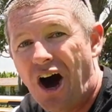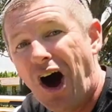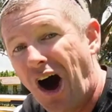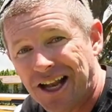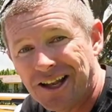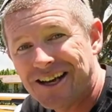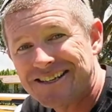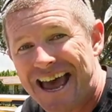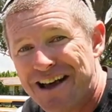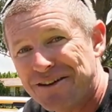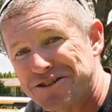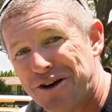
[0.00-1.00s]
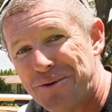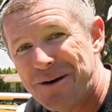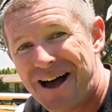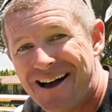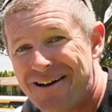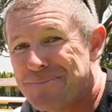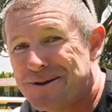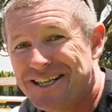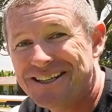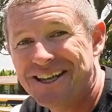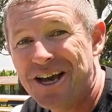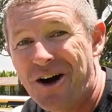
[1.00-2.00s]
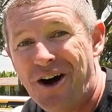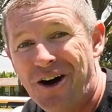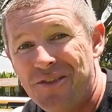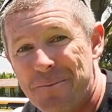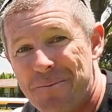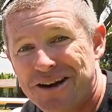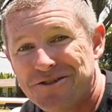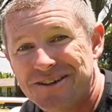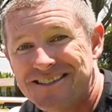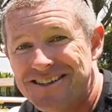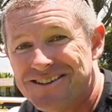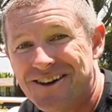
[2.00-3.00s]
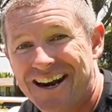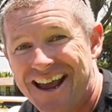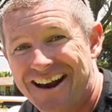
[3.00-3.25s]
I like to have a topper, particularly on the mattress inside our